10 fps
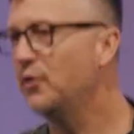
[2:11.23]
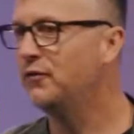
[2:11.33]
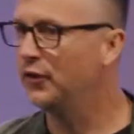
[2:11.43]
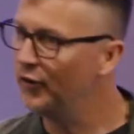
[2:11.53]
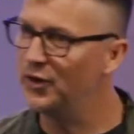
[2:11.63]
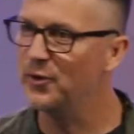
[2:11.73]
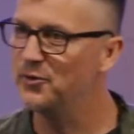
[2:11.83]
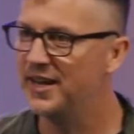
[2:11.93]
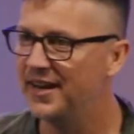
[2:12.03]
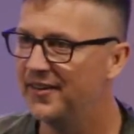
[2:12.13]
if you're a note
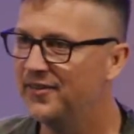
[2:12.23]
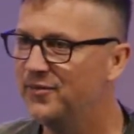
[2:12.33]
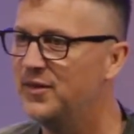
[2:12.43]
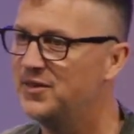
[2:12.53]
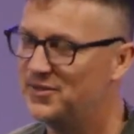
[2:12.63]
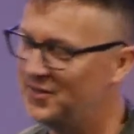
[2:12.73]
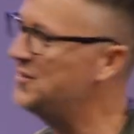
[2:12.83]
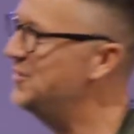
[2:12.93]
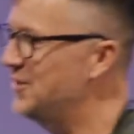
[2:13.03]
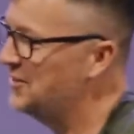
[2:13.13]
taker, this
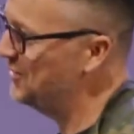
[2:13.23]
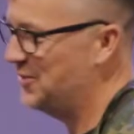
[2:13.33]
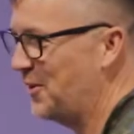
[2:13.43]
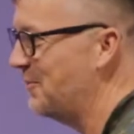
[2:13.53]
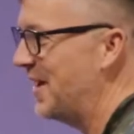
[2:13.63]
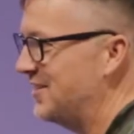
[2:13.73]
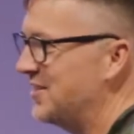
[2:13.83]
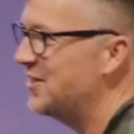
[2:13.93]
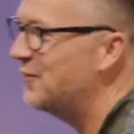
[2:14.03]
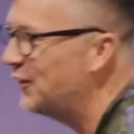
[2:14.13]
is your message.
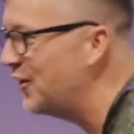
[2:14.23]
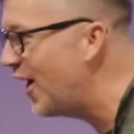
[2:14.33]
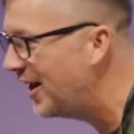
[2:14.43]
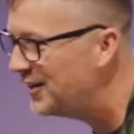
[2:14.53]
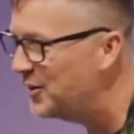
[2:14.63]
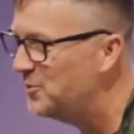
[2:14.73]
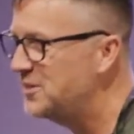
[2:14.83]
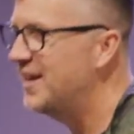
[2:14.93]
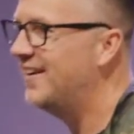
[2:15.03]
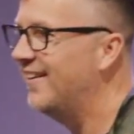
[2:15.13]
If you're not a note
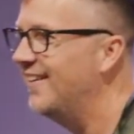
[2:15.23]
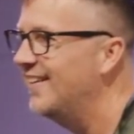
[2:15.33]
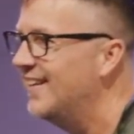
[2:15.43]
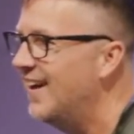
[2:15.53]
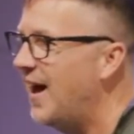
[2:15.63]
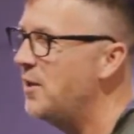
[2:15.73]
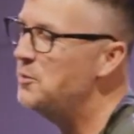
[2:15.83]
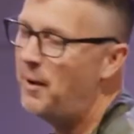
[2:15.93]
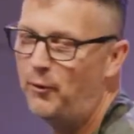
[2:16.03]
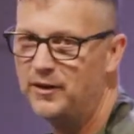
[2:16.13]
taker, you
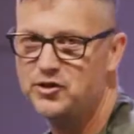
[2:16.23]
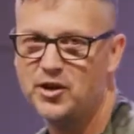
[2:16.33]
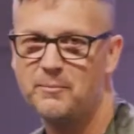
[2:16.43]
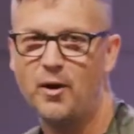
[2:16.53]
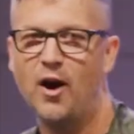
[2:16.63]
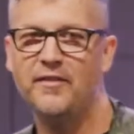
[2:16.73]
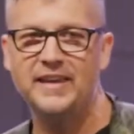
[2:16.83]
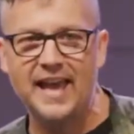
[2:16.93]
might want to jump on the